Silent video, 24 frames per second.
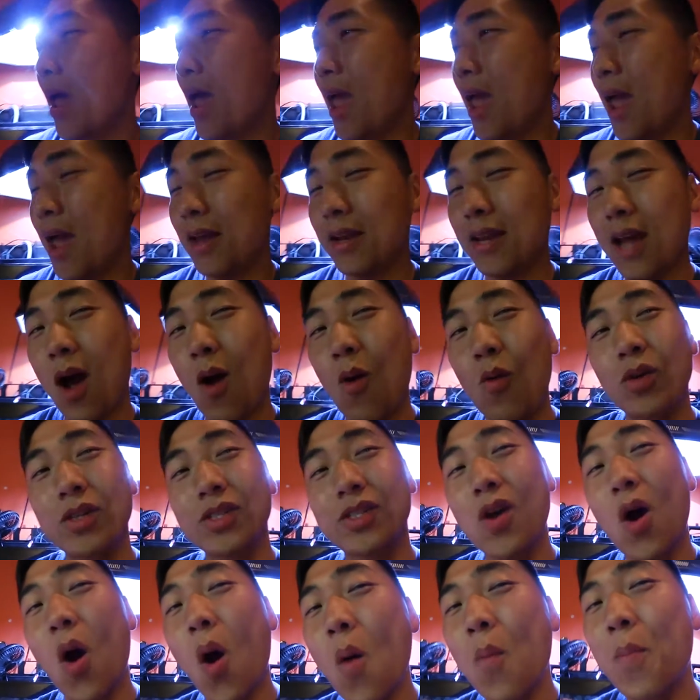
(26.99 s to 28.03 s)
and I was
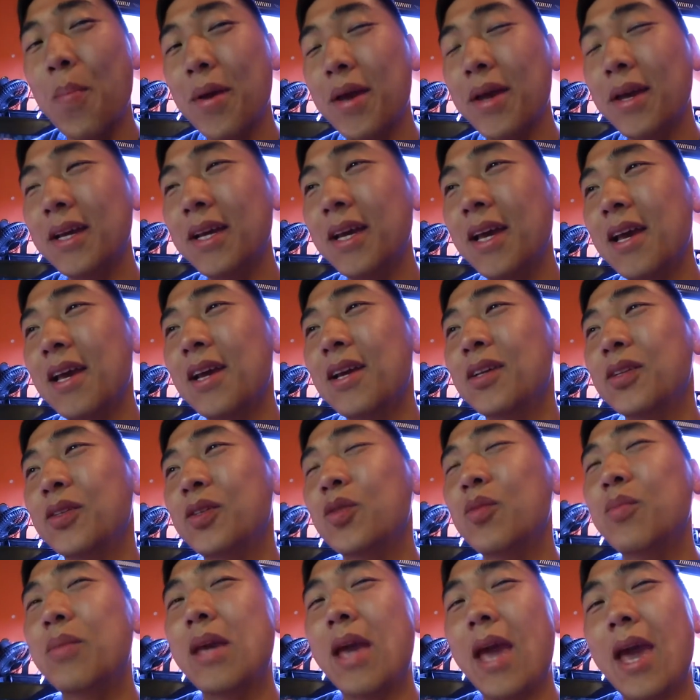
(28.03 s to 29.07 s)
hoping
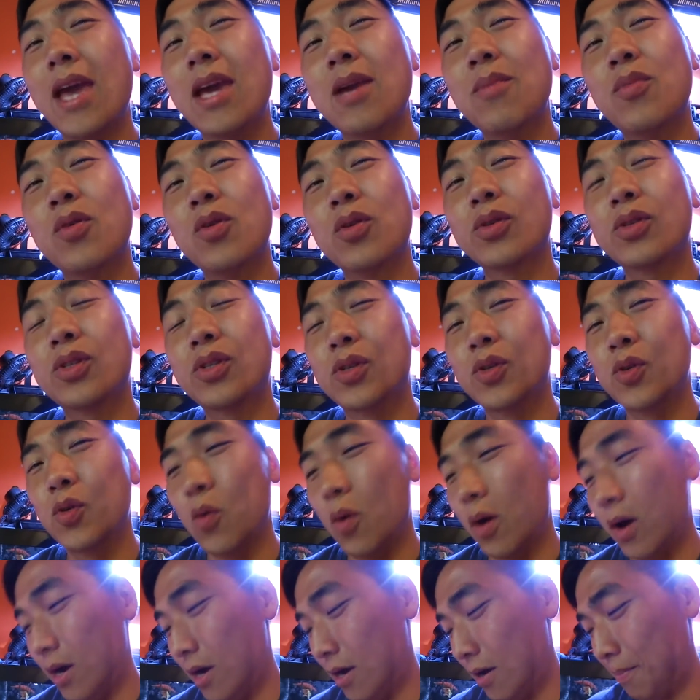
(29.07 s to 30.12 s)
to be able to
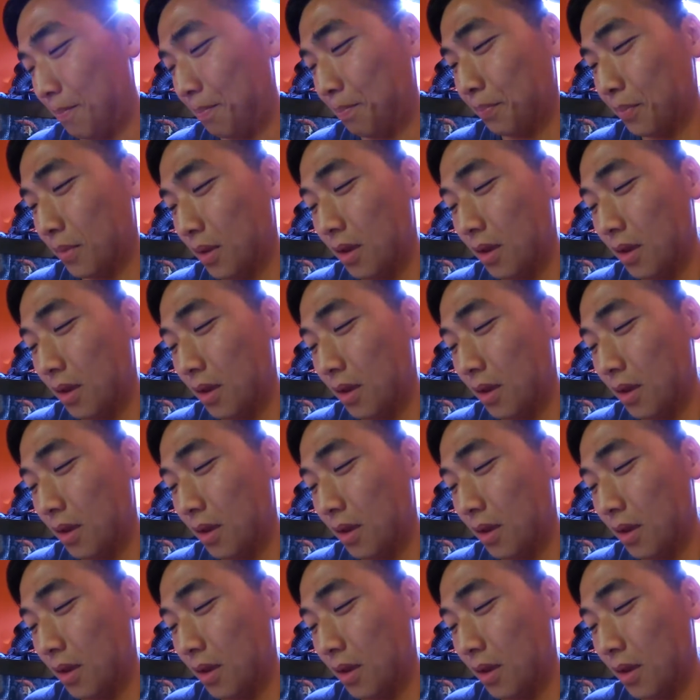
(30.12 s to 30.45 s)
um,